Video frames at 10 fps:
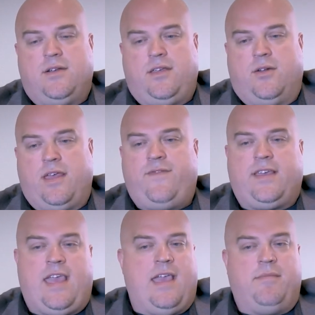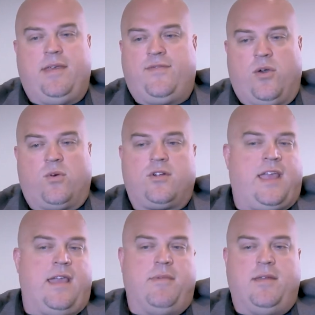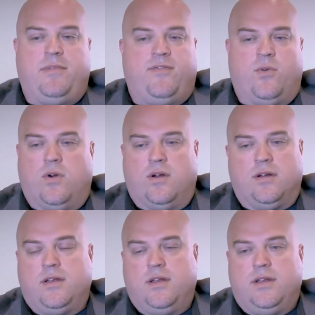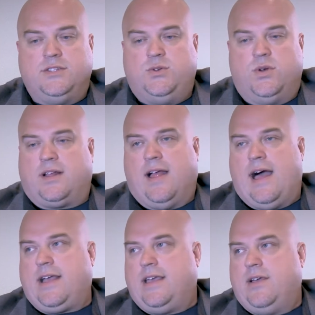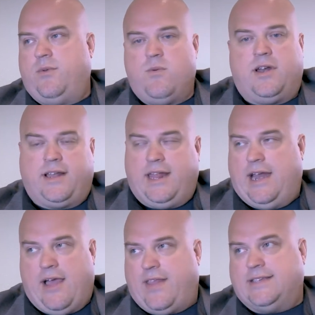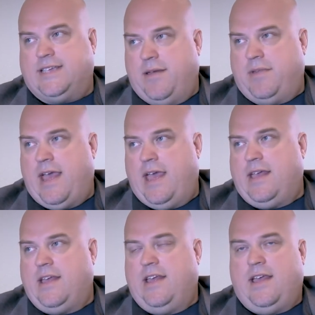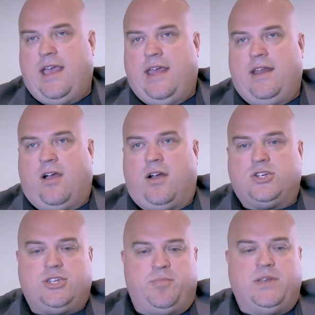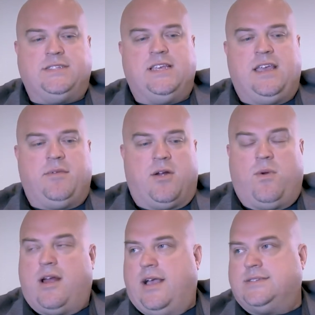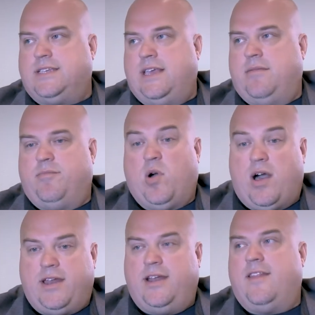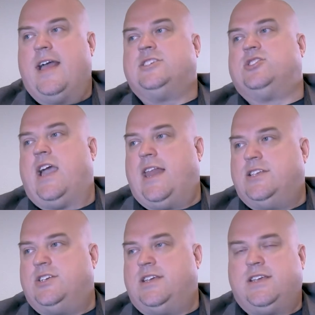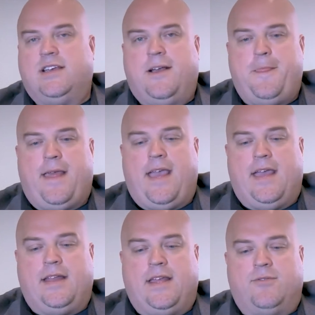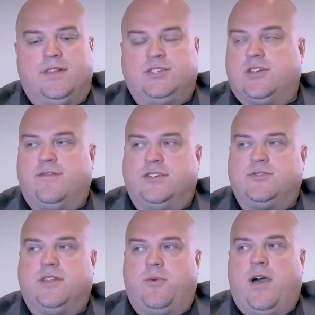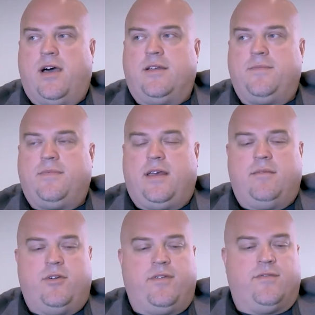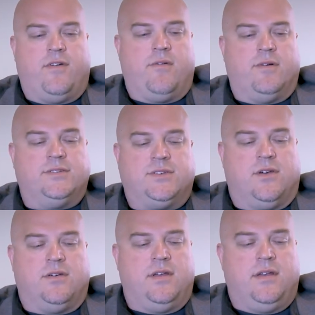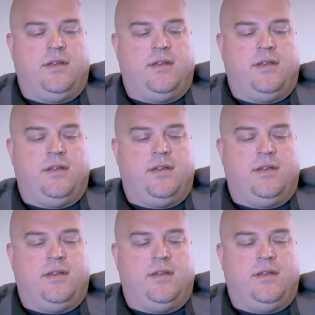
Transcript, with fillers: you know if it came if the order came in before two o'clock we wanted to get it out that same day and our shipping team and our warehouse team bought into that strategy and it really served us really well uh, moving forward so